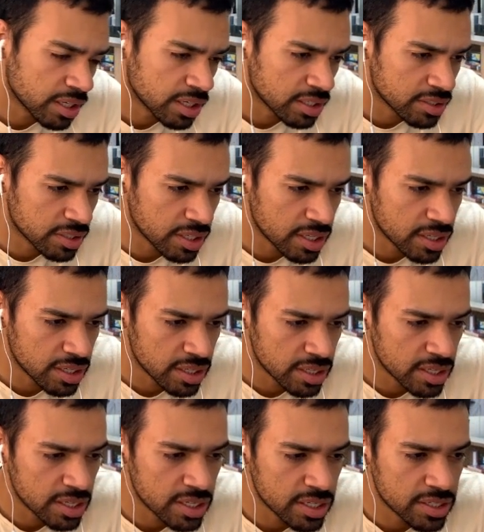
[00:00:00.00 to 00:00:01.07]
like I say,
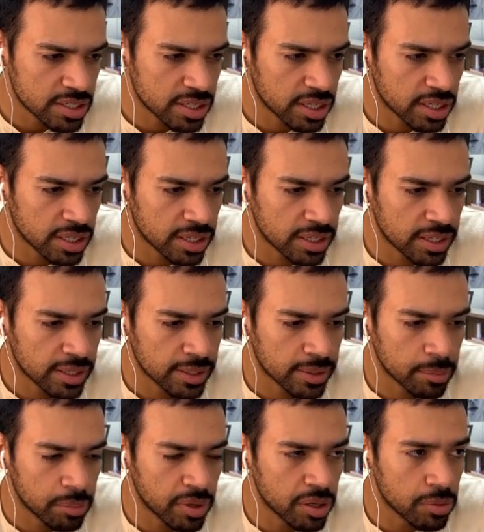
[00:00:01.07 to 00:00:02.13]
it's
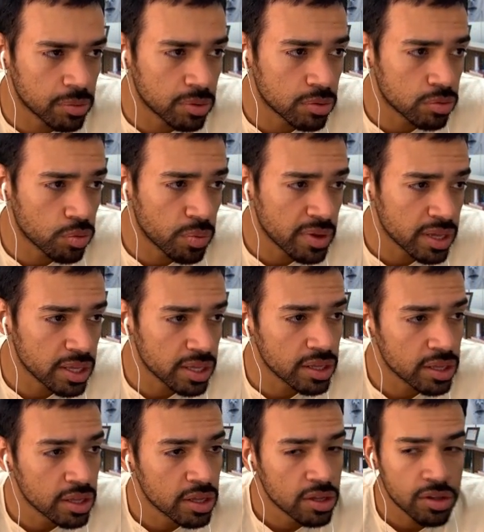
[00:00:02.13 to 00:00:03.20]
payroll week,
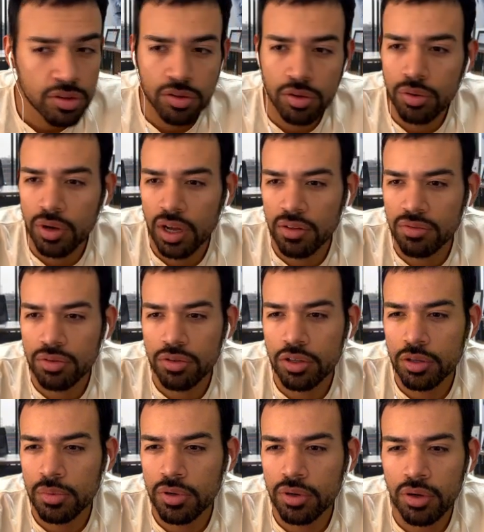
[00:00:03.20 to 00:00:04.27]
so we have to
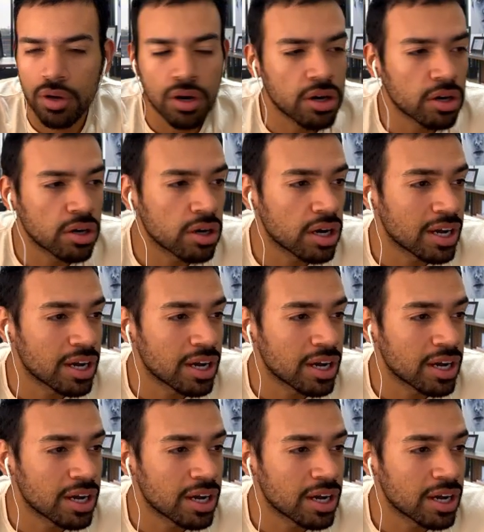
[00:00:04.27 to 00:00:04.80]
double our